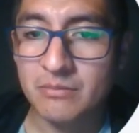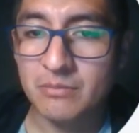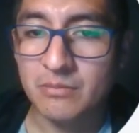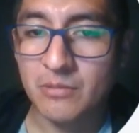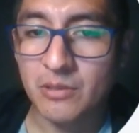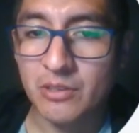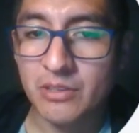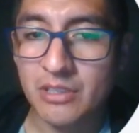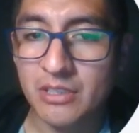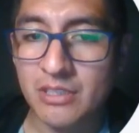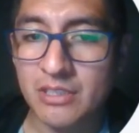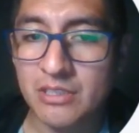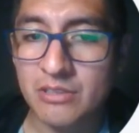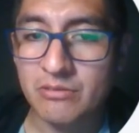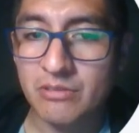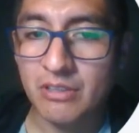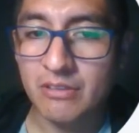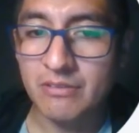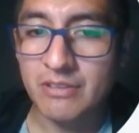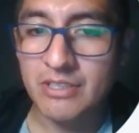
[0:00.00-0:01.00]
model
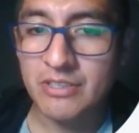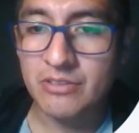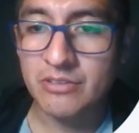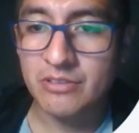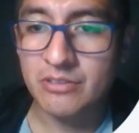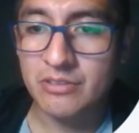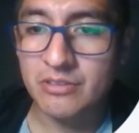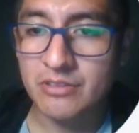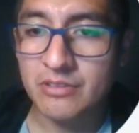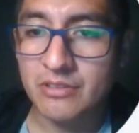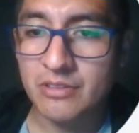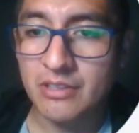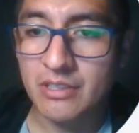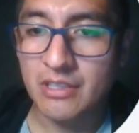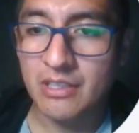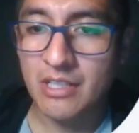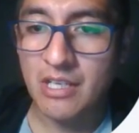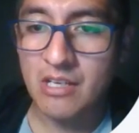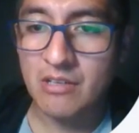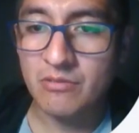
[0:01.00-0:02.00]
regressor
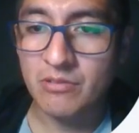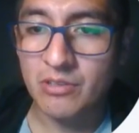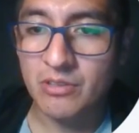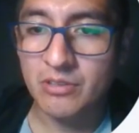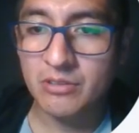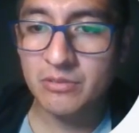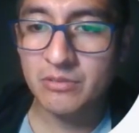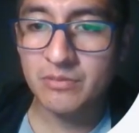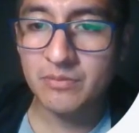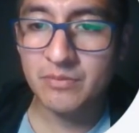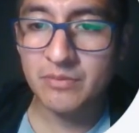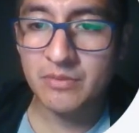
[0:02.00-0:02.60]
error